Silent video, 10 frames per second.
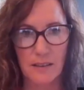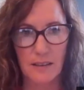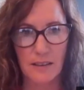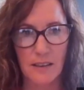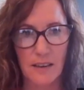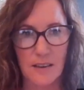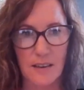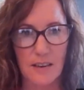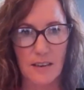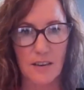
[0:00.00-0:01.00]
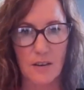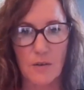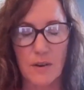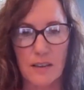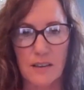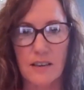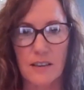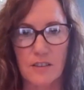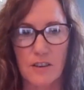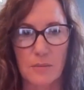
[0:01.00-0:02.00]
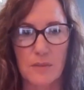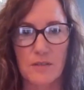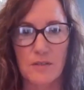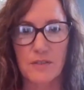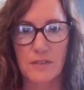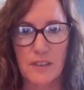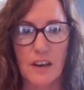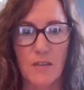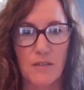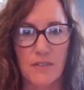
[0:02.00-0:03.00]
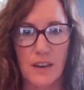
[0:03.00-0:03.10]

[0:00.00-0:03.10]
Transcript: In terms of self,